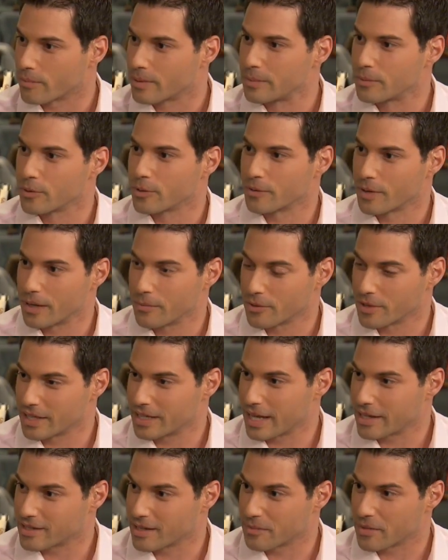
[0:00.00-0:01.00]
People are able to
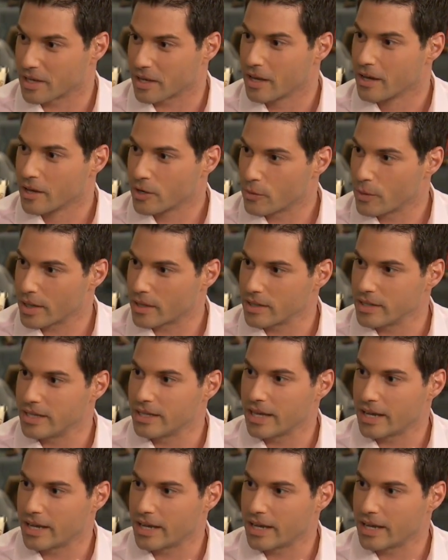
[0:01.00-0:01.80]
get something quickly,